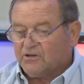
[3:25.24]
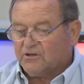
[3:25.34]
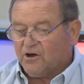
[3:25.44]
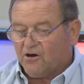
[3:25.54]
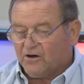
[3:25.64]

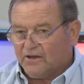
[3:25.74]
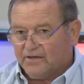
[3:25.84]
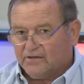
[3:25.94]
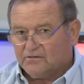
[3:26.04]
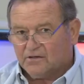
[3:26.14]

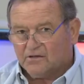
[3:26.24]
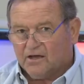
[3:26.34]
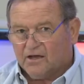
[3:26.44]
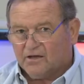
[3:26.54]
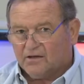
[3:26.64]
currently
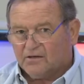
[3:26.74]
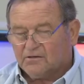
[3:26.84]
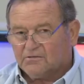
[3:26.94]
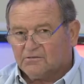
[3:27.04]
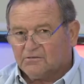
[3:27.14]

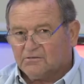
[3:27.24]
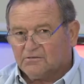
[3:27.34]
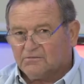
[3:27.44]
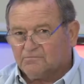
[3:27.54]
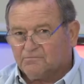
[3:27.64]

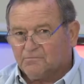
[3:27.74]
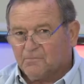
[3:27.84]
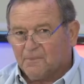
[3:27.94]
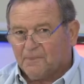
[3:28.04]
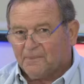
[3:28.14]

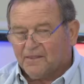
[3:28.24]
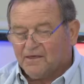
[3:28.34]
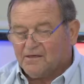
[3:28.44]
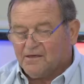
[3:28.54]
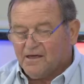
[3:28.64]

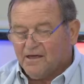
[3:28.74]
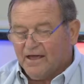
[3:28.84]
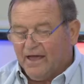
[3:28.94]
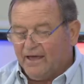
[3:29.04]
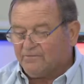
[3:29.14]

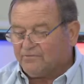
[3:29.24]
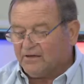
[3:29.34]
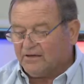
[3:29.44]
have